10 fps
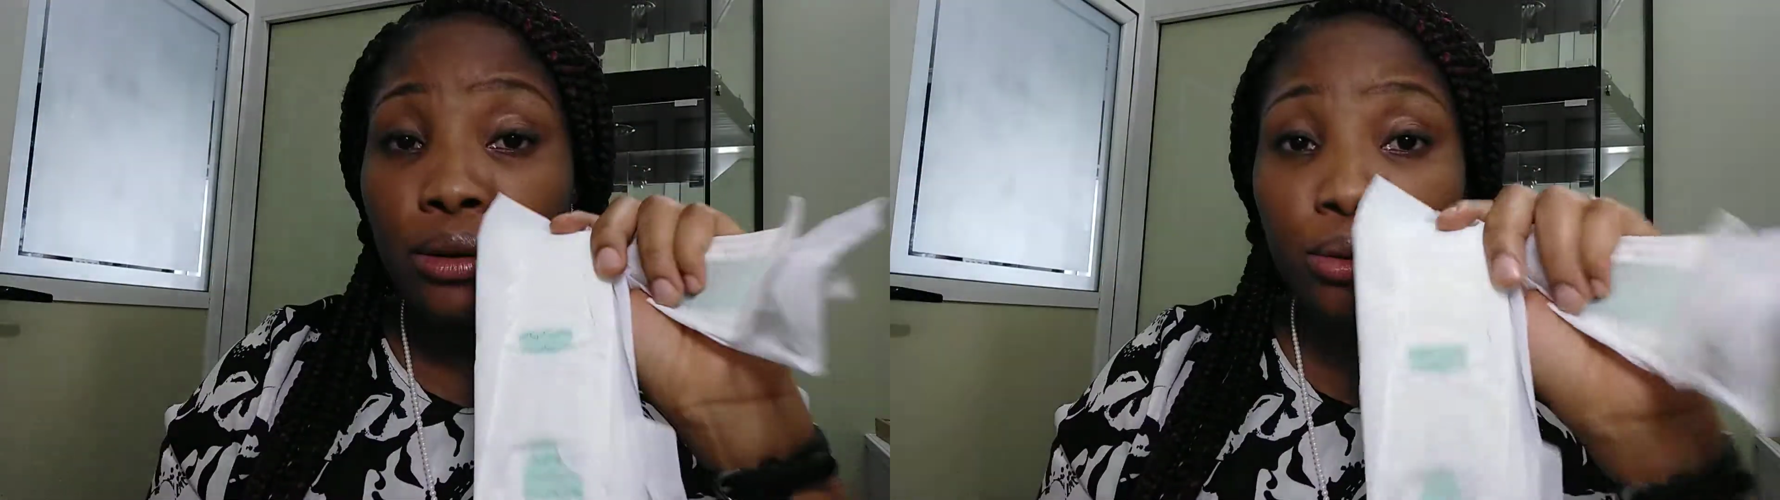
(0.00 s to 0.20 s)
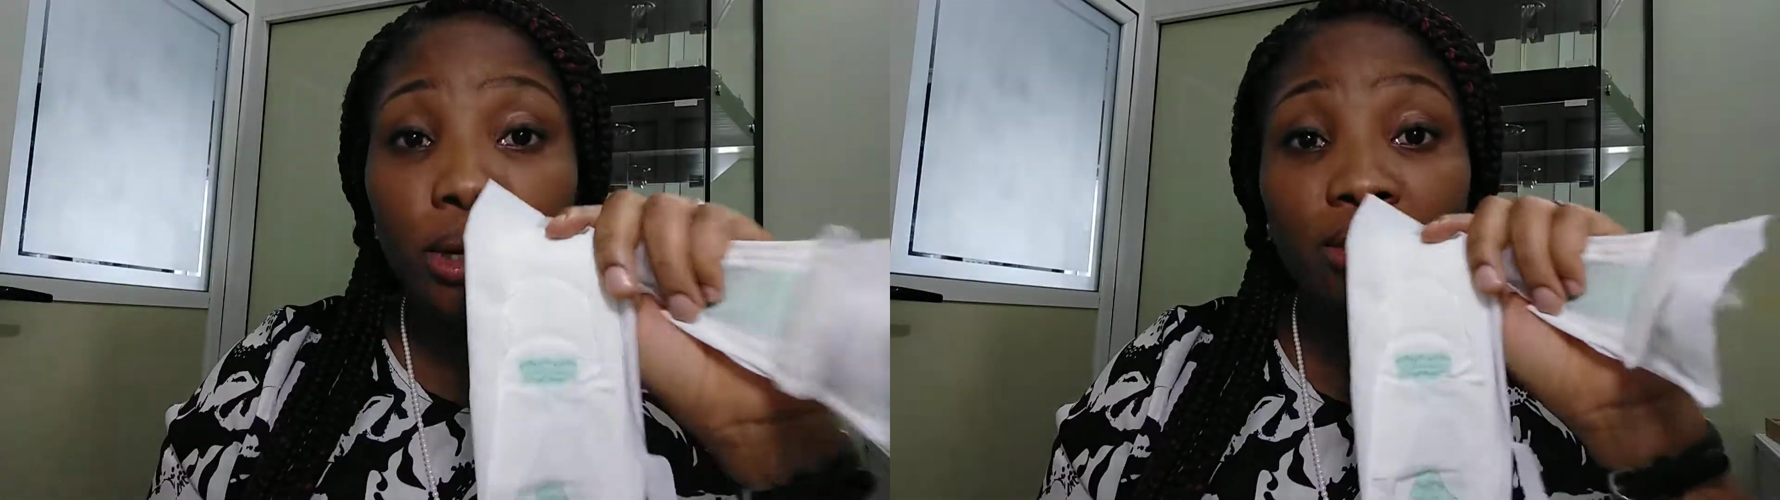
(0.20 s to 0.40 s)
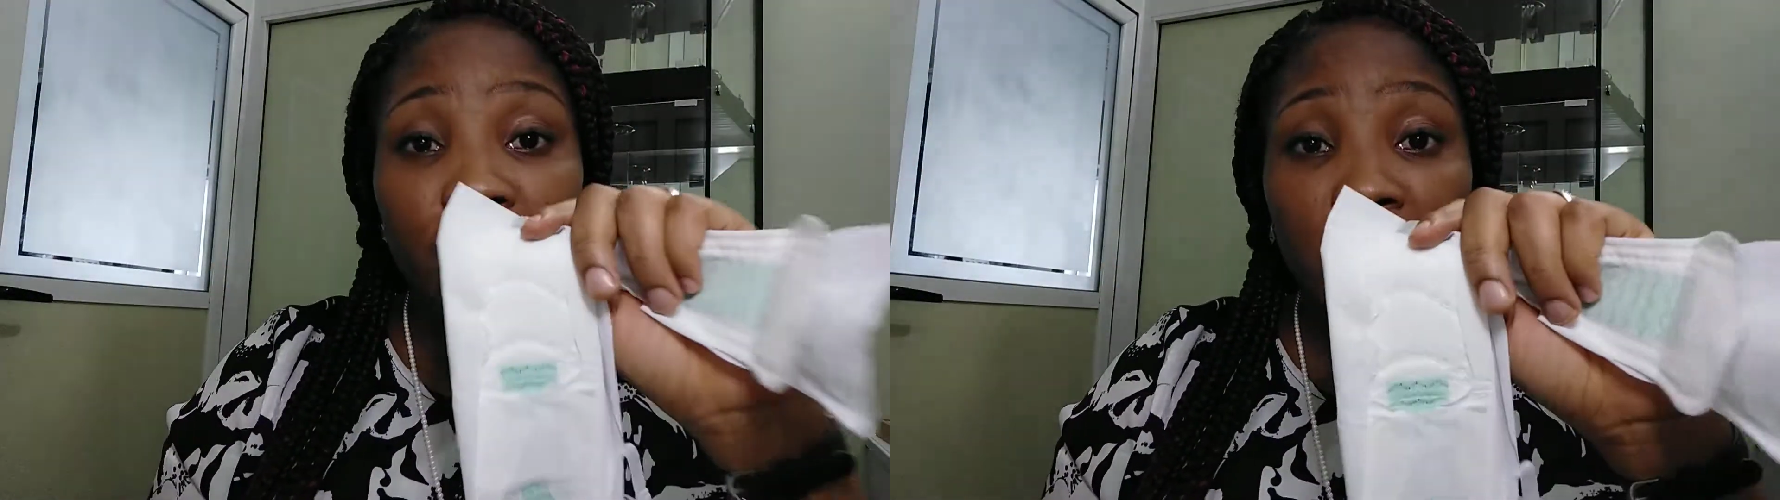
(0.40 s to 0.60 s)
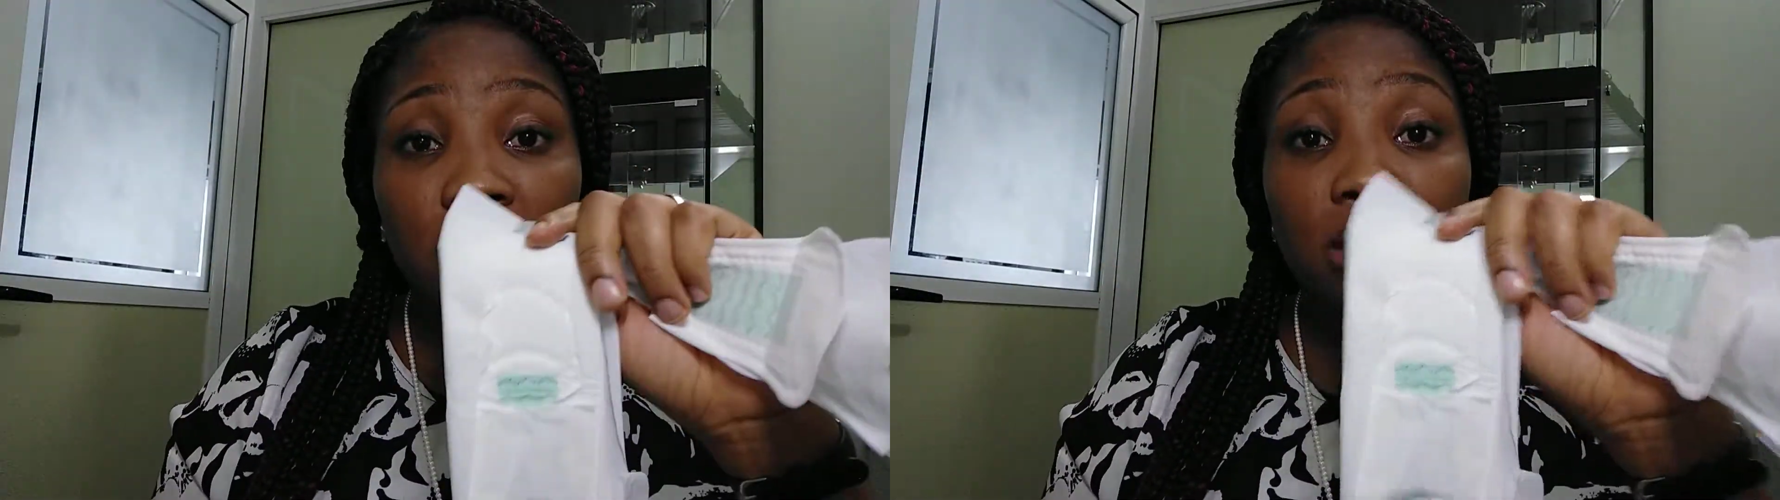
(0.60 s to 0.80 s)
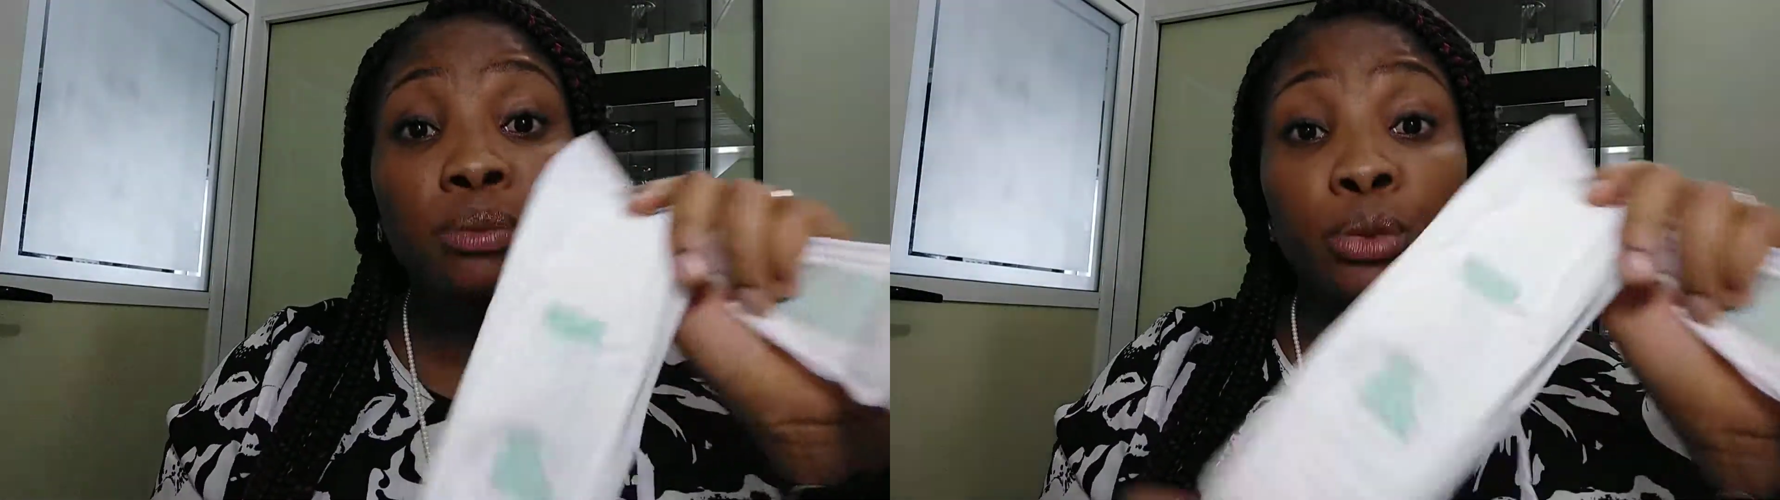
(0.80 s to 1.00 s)
I don't
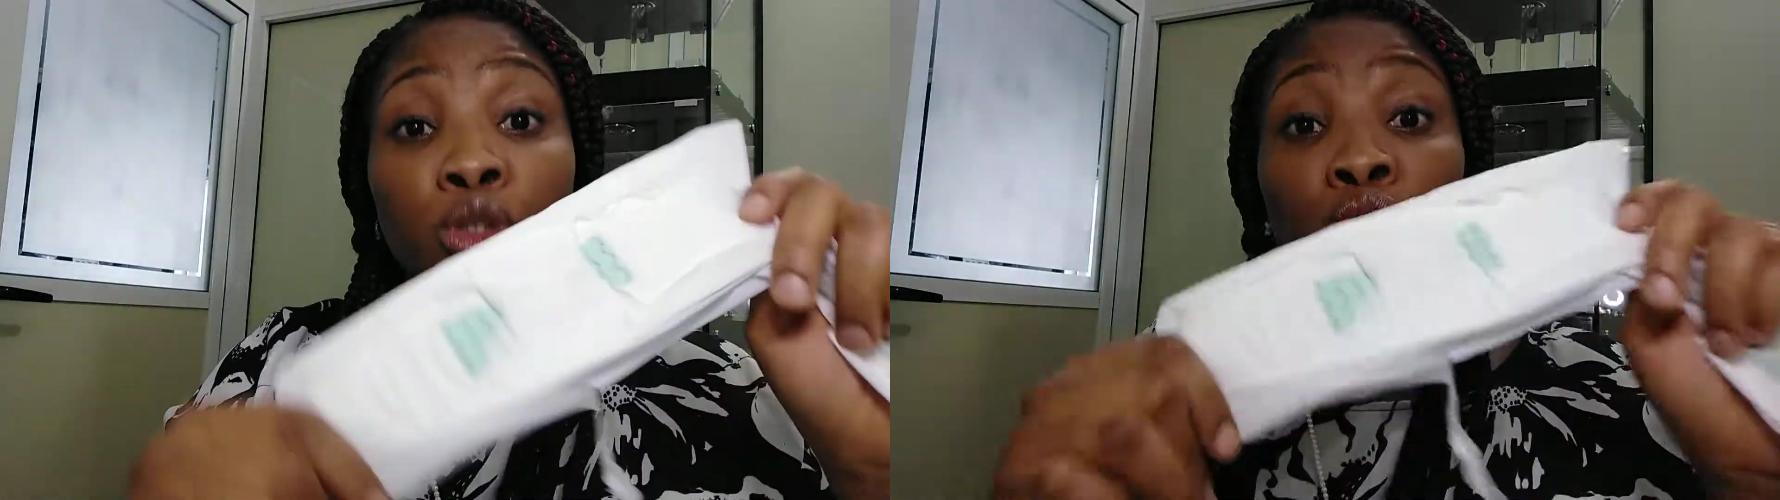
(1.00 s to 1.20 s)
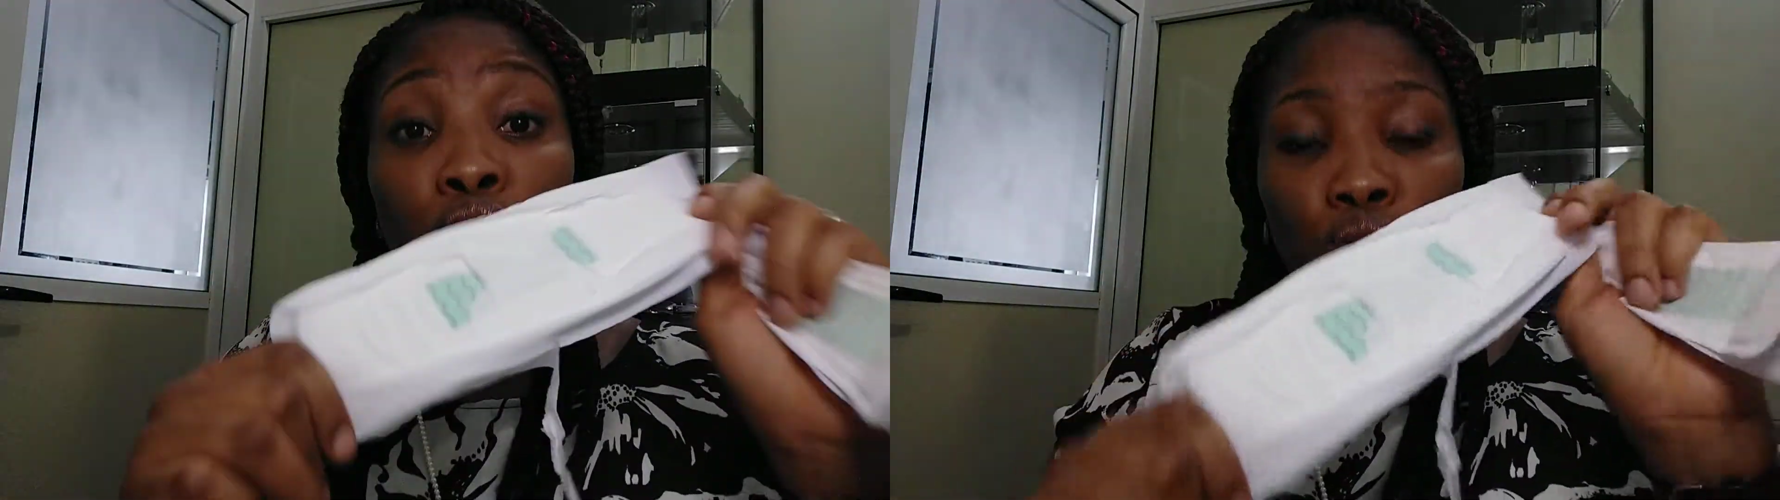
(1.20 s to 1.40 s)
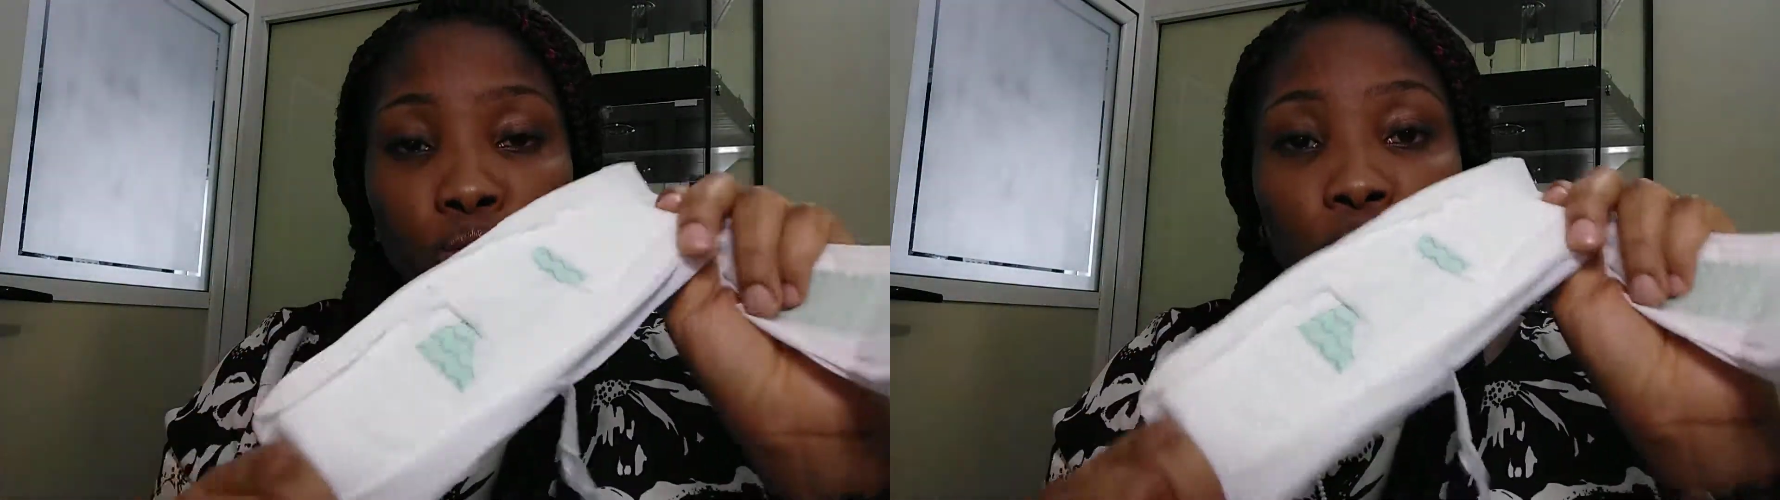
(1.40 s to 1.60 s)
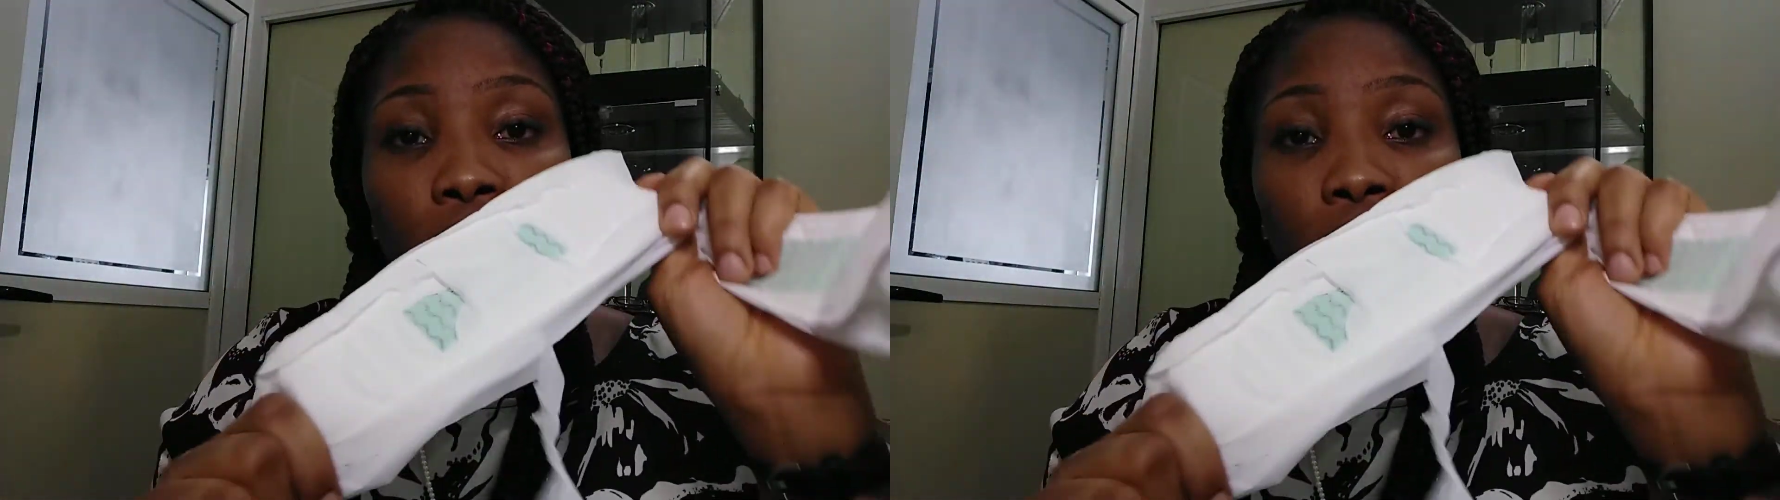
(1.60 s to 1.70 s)
advise it, but you